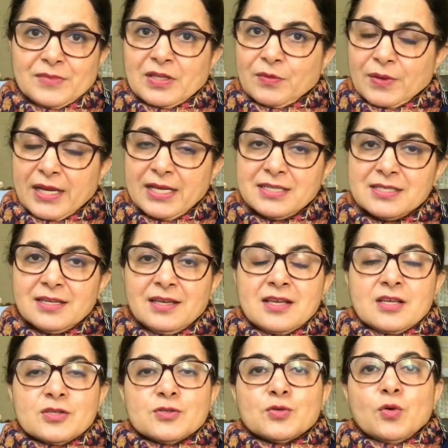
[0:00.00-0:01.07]
right?
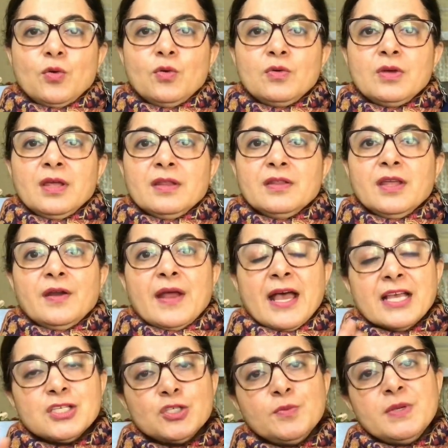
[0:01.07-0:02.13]
So there
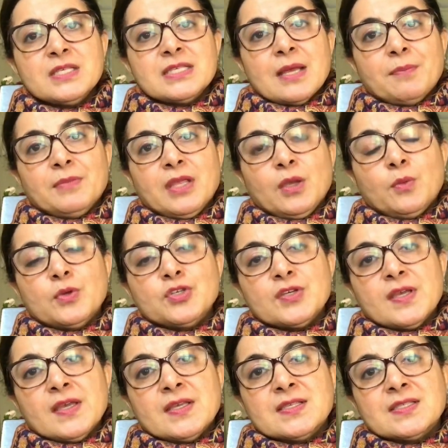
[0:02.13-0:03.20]
has to be something which
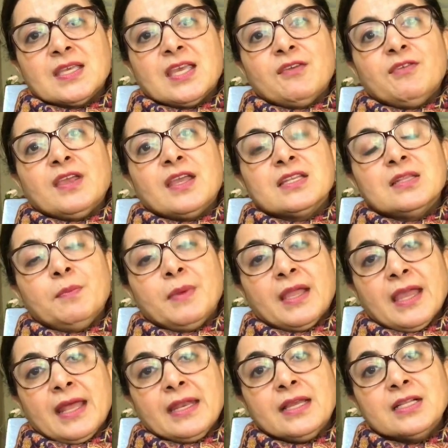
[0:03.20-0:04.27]
is giving it the
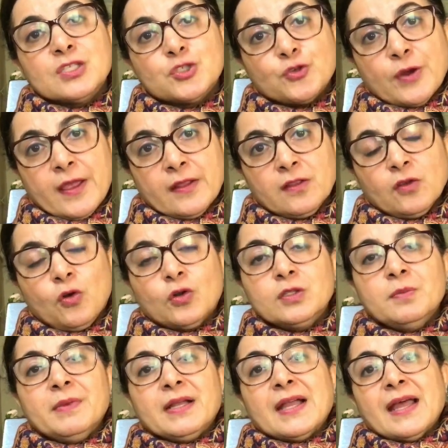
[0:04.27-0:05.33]
mechanical strength or the
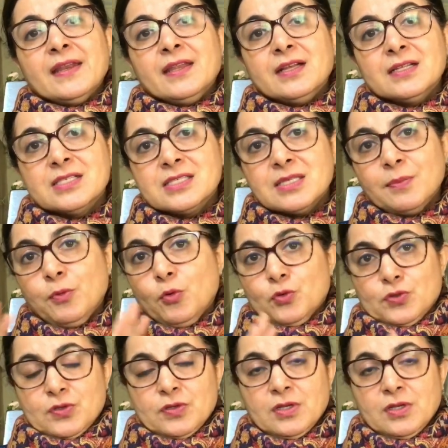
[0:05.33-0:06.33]
mechanical support.